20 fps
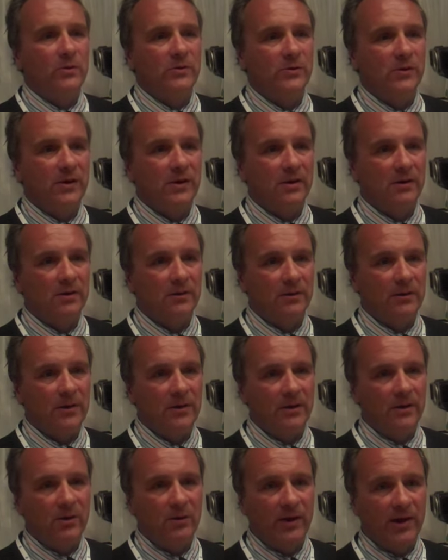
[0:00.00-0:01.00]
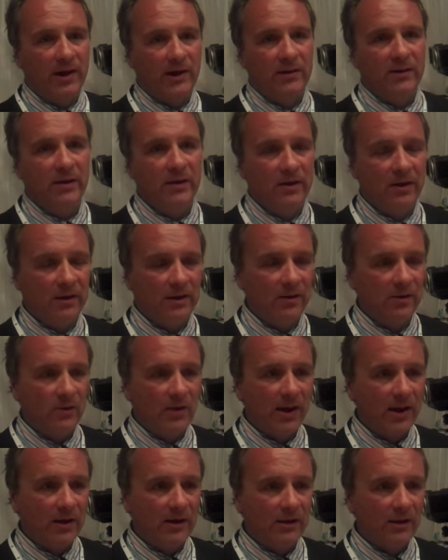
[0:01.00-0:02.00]
was killed. You had
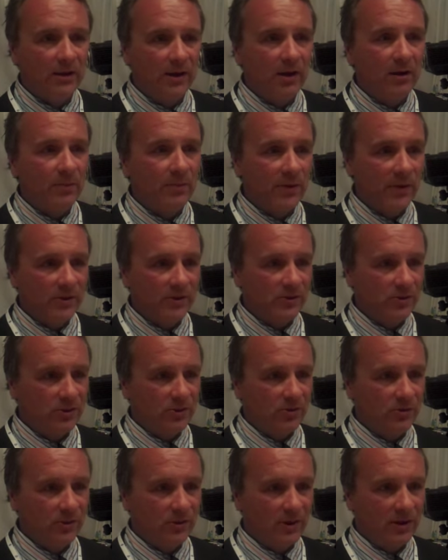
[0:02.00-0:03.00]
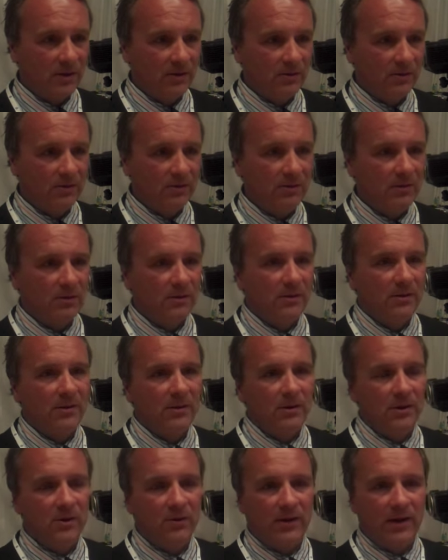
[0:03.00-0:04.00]
the Airbus shoot down.
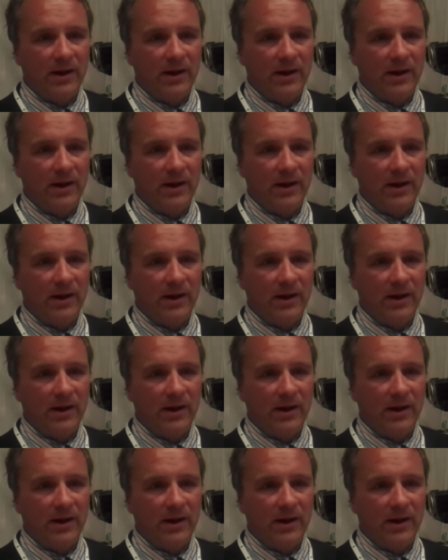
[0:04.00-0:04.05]
You